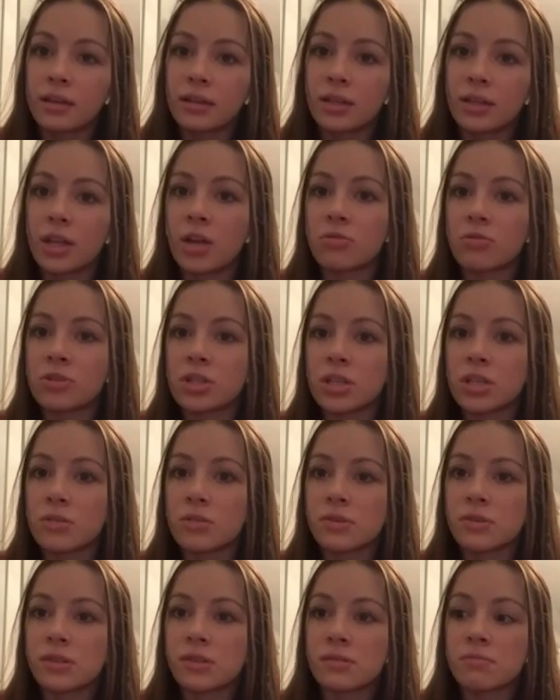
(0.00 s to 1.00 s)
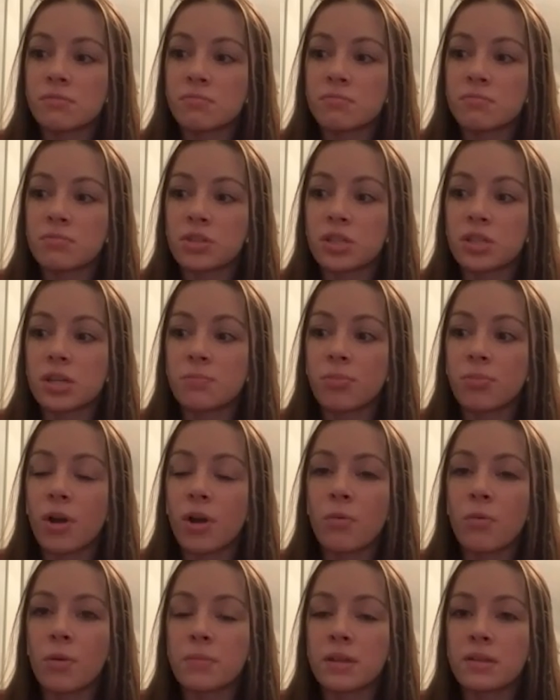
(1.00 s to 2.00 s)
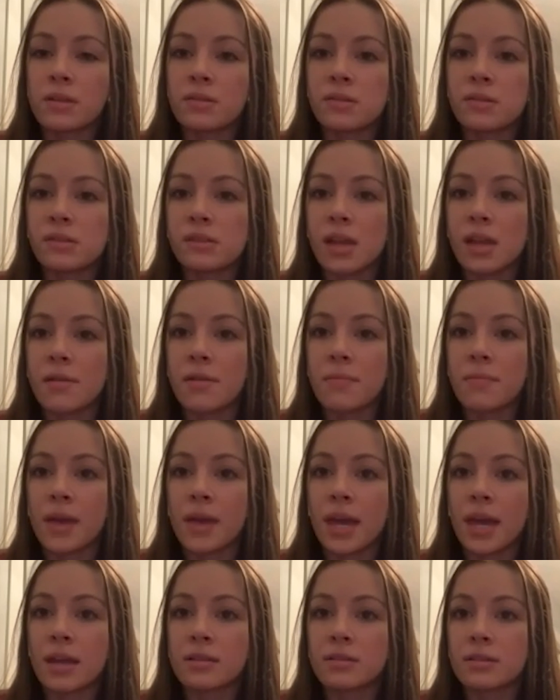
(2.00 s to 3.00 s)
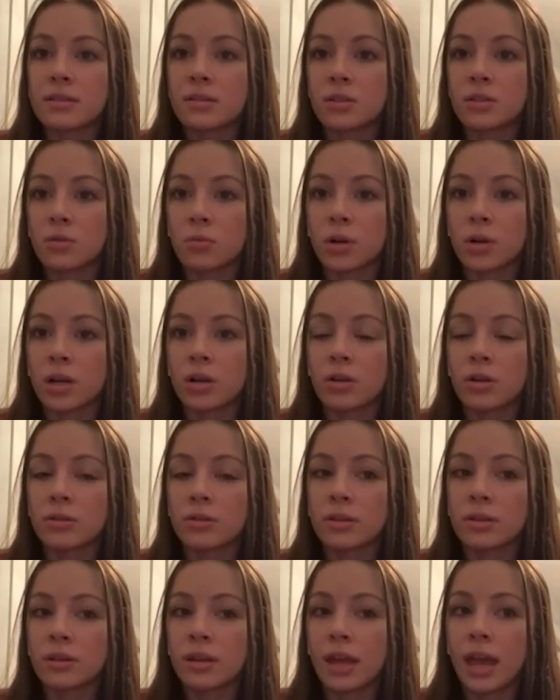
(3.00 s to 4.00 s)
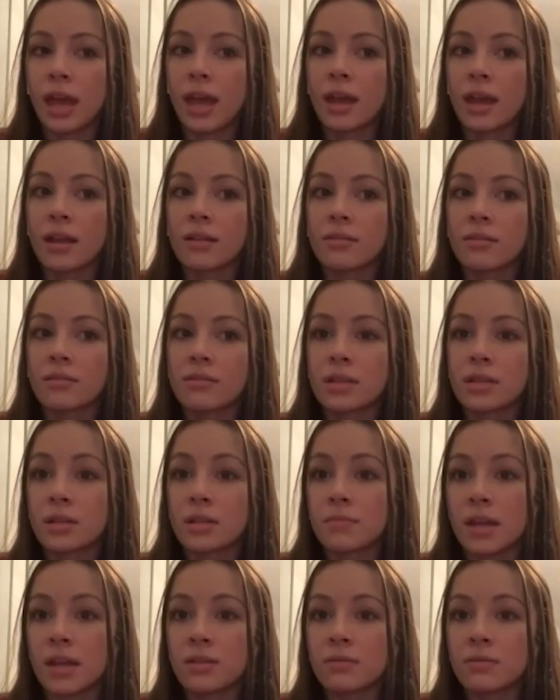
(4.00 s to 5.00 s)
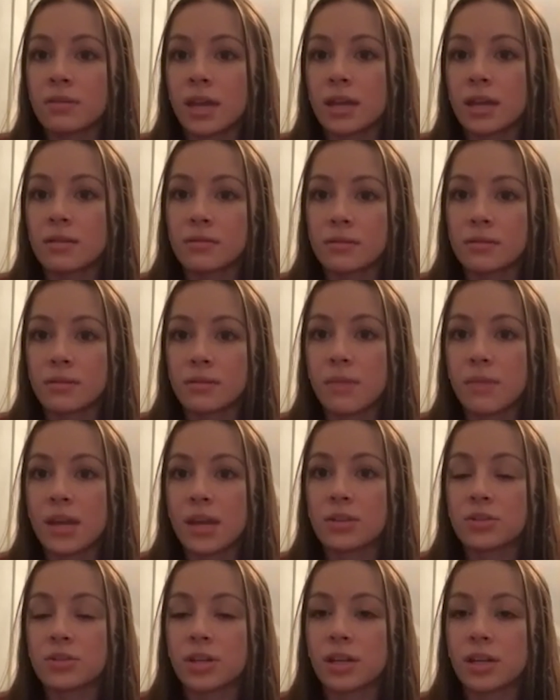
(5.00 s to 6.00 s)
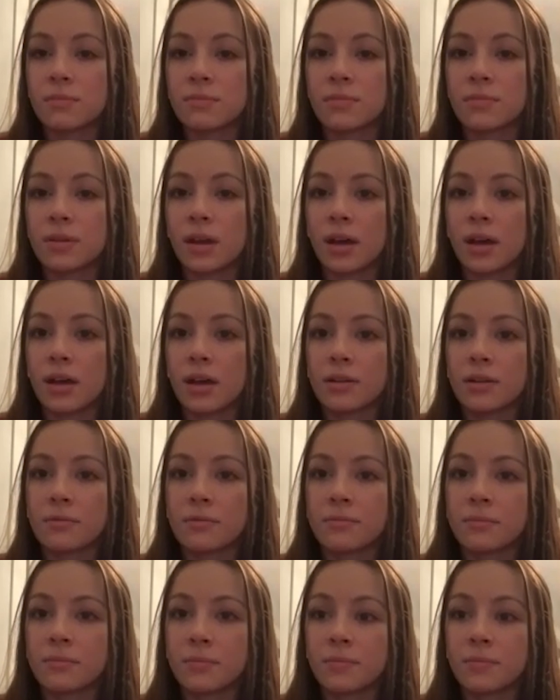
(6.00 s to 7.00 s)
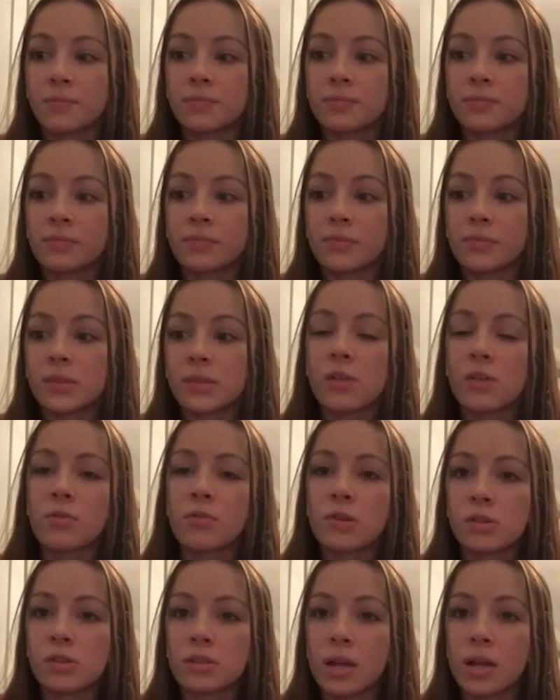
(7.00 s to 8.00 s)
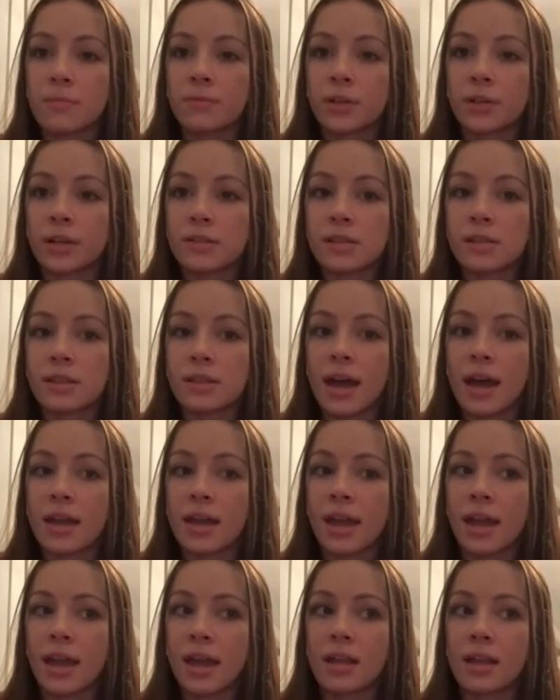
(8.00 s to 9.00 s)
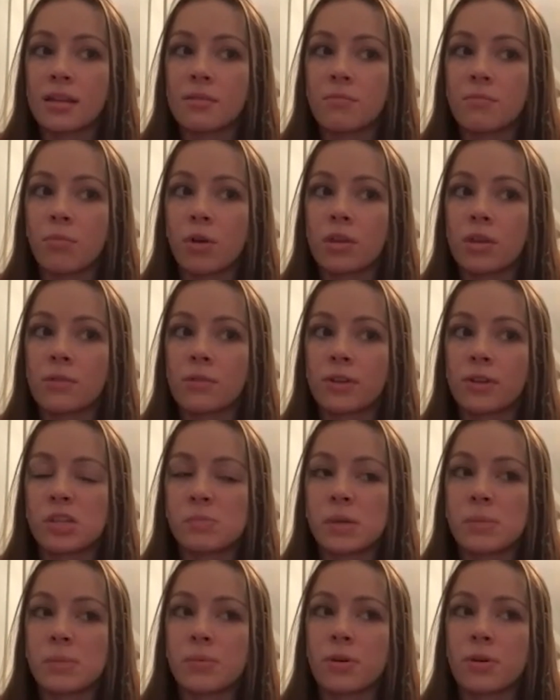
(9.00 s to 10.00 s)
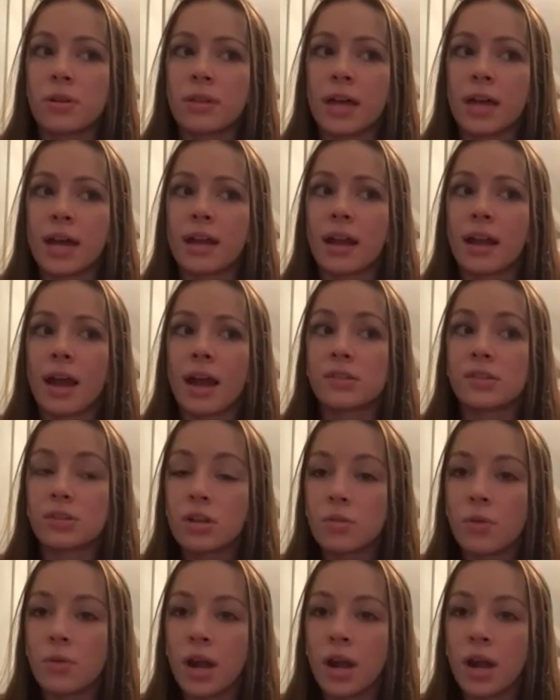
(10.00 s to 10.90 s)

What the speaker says: you know, she brought women's MMA to the world and to the mainstream. So I always looked up for her to that. And one of the first people that I started